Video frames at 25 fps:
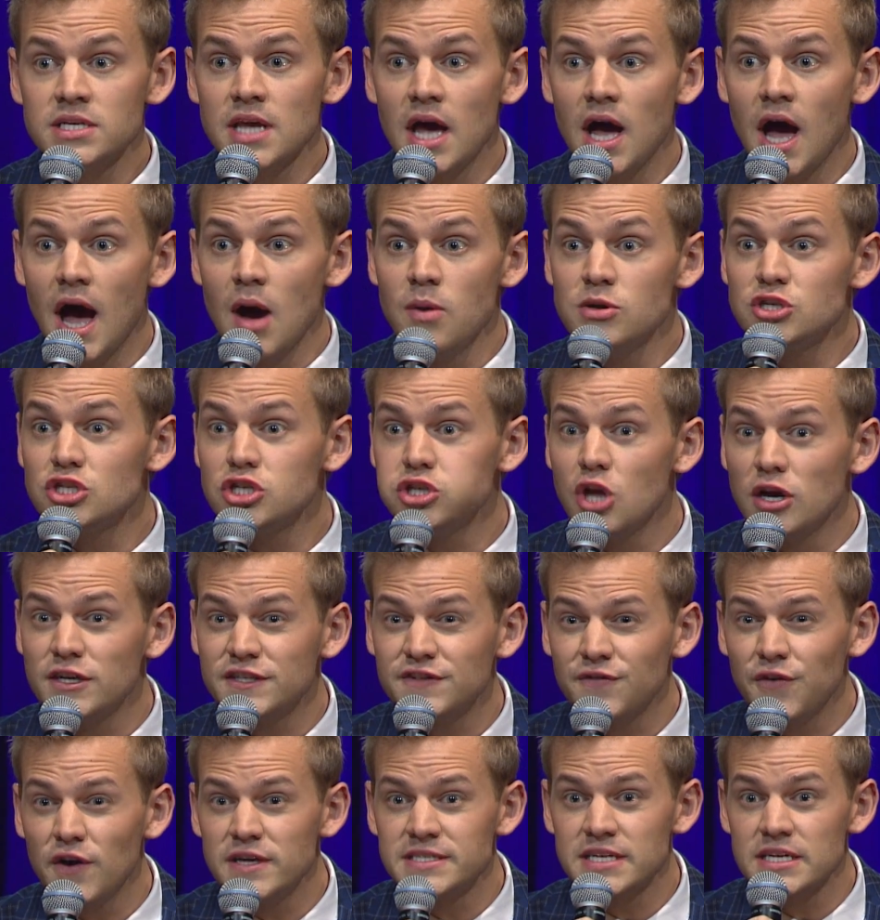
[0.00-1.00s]
I was lost
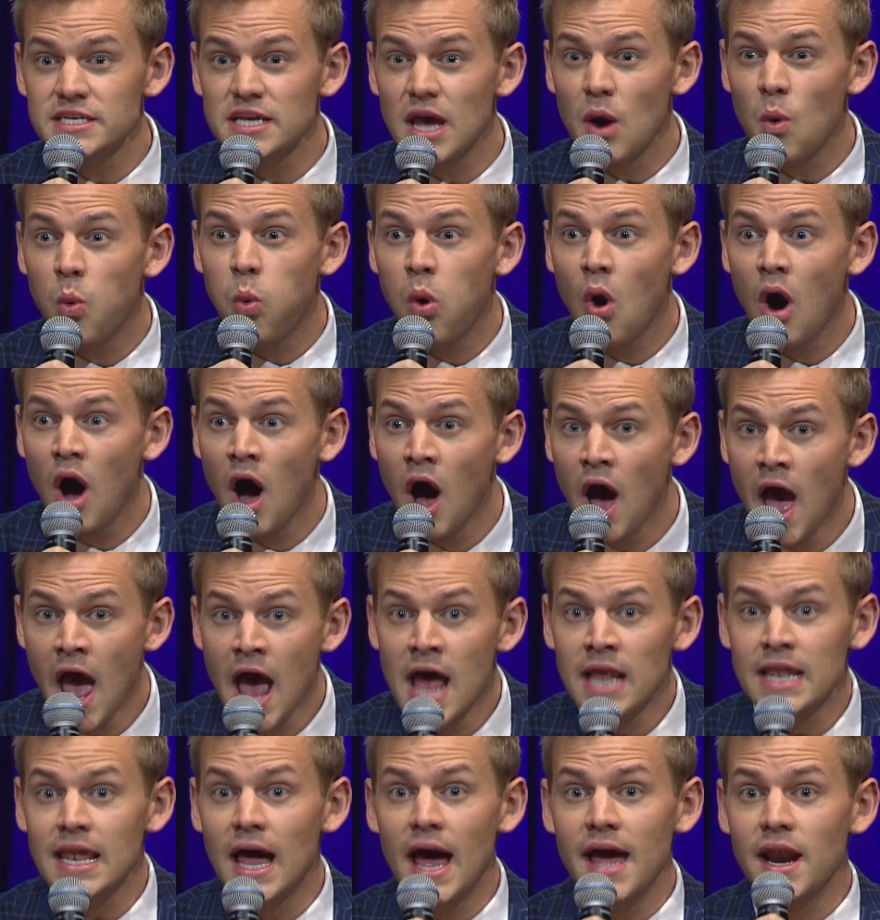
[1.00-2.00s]
first. I was like, what?
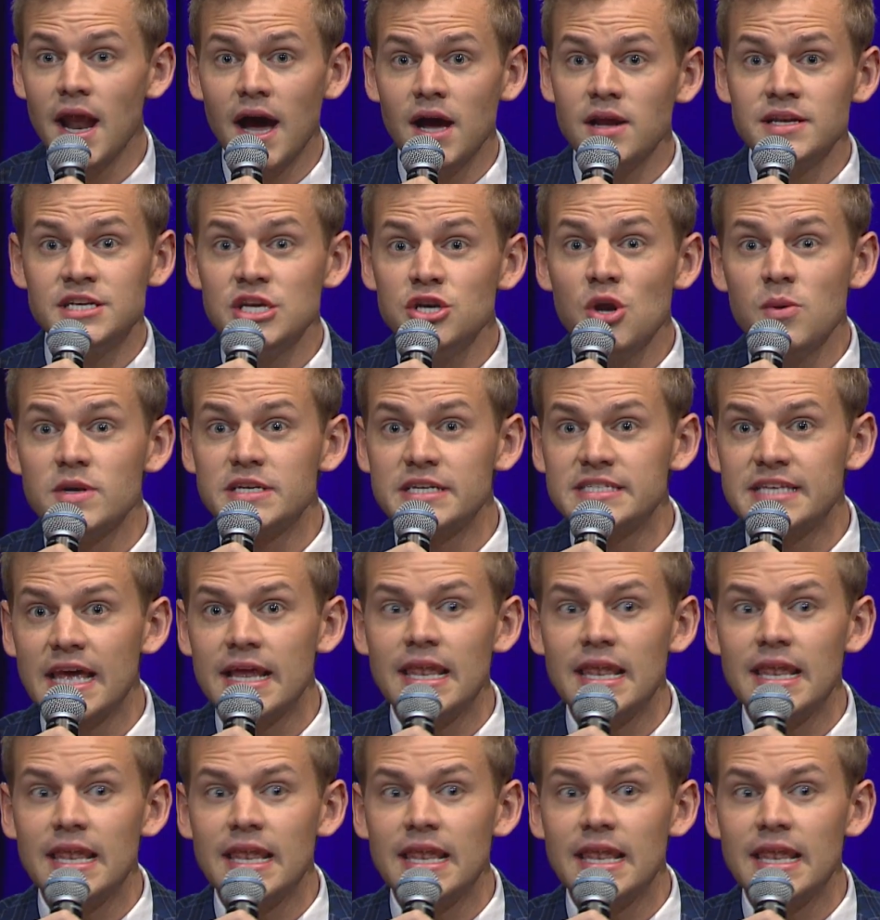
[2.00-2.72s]
I didn't know what to say.